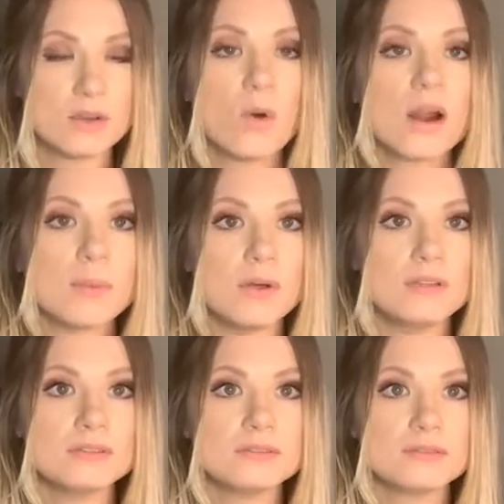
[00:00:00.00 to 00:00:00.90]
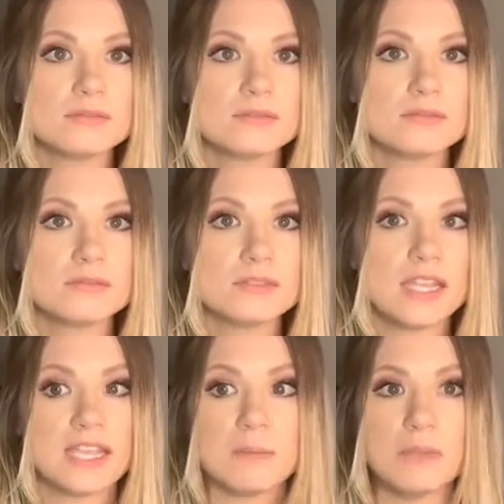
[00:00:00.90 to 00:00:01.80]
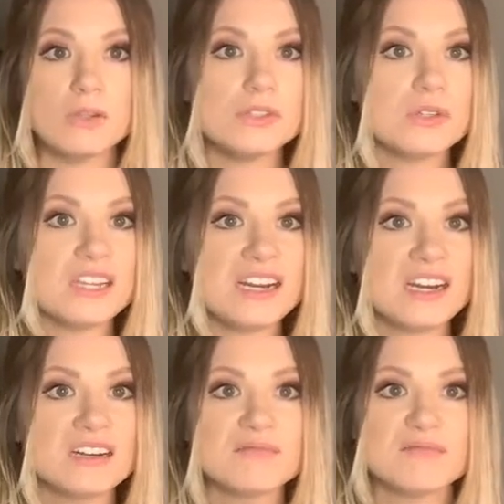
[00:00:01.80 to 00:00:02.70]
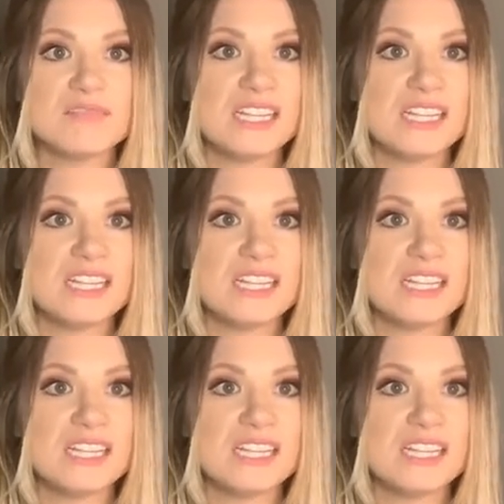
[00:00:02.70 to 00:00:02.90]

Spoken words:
Horrible. It can mildew the hair.